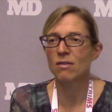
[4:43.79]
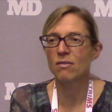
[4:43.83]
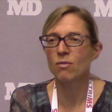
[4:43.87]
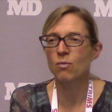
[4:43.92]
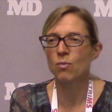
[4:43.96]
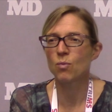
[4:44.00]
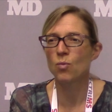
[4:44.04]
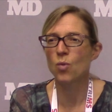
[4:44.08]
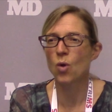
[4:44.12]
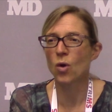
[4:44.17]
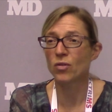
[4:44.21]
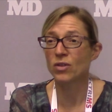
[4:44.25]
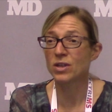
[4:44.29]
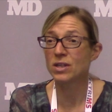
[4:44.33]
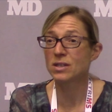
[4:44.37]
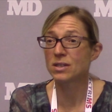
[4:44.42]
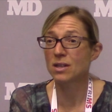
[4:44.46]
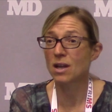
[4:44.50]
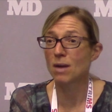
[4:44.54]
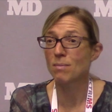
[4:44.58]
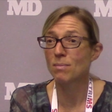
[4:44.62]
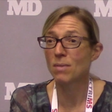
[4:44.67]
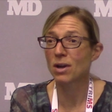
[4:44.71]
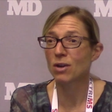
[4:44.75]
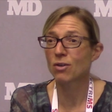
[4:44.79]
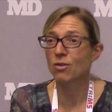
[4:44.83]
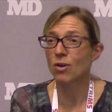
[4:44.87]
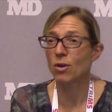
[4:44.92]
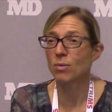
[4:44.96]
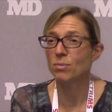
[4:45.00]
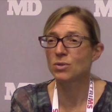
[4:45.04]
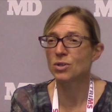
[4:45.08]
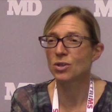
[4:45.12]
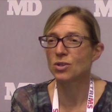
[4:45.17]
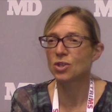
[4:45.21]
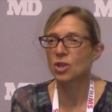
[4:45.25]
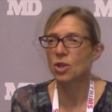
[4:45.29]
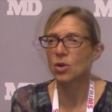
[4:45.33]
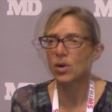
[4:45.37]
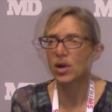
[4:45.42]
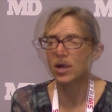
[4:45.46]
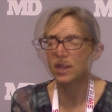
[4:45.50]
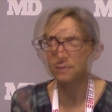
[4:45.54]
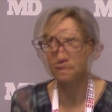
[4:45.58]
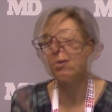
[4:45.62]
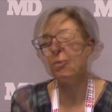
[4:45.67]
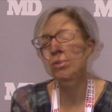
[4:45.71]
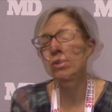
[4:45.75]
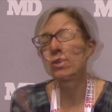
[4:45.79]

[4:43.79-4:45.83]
of what these gut microbes are doing.